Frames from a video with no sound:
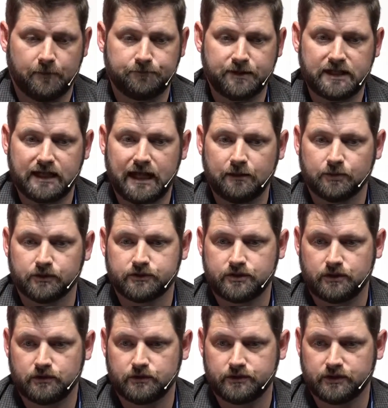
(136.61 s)
being able
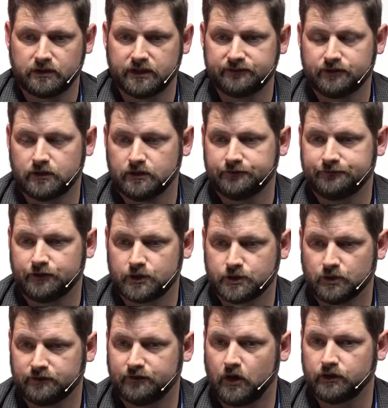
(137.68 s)
to deliver
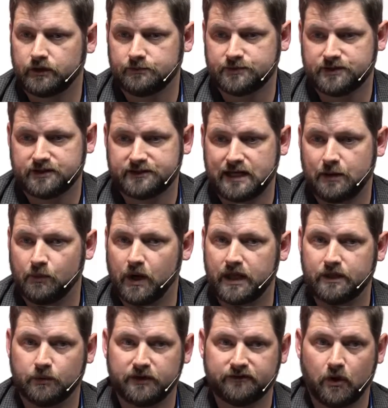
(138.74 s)
virtual volumes the same way
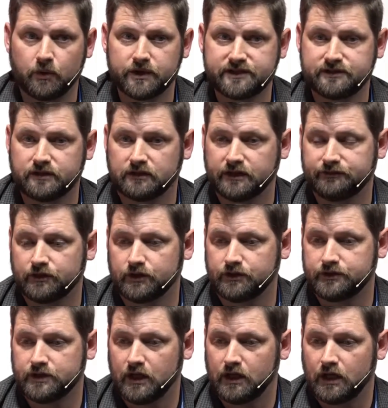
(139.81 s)
that we've always
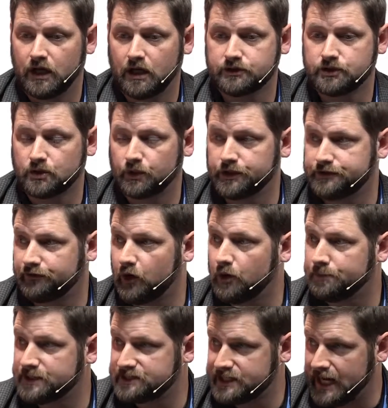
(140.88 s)
delivered storage for
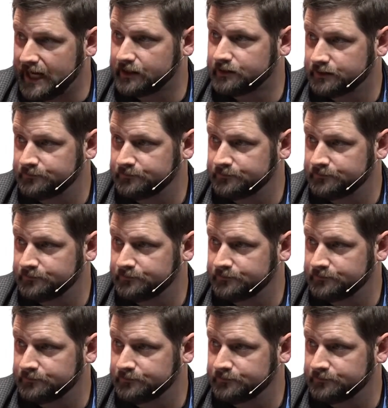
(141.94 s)
OpenStack,